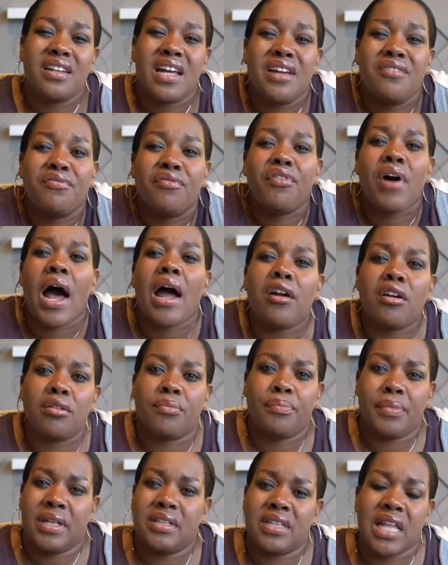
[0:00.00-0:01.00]

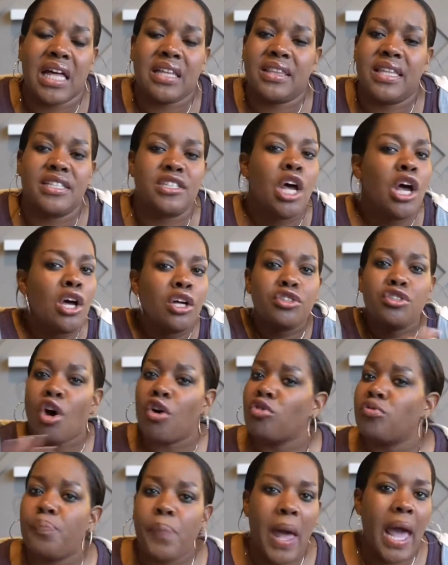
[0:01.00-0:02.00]
environment like this,
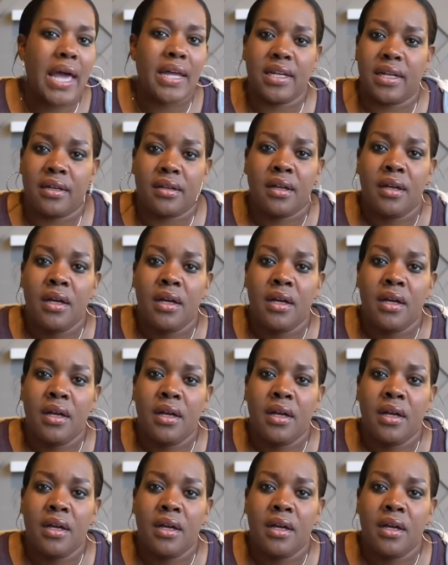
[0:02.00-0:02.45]
don't panic.